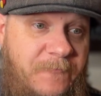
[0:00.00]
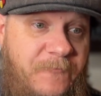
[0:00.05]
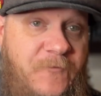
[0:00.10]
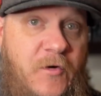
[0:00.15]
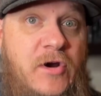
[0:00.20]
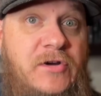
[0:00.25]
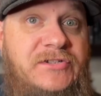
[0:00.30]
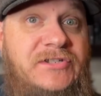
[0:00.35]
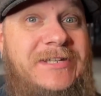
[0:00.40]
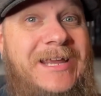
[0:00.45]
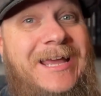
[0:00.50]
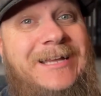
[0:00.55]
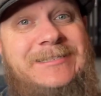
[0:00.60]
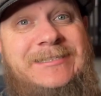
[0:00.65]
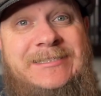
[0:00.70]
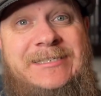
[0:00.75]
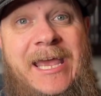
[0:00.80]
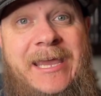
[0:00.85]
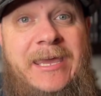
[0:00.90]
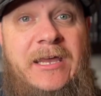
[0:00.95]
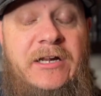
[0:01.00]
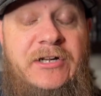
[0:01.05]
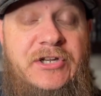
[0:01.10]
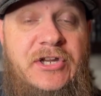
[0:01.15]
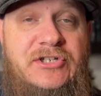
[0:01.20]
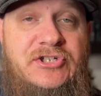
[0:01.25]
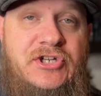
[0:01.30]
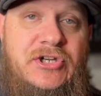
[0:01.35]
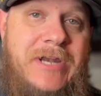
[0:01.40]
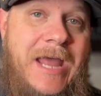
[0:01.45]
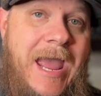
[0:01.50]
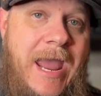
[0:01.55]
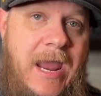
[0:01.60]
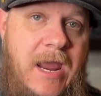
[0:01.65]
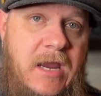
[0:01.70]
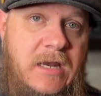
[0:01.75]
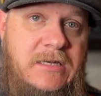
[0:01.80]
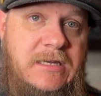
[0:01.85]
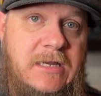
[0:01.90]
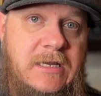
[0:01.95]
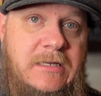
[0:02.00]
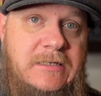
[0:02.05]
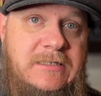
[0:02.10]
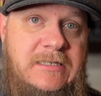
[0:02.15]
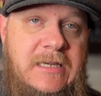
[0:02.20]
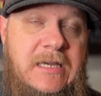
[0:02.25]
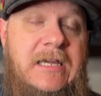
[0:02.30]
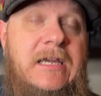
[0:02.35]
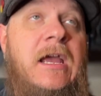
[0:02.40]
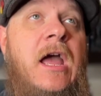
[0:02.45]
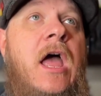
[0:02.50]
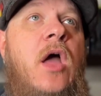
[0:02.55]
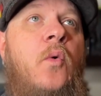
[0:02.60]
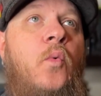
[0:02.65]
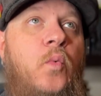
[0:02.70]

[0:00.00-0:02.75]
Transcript: 1st and 2nd edition AD&D,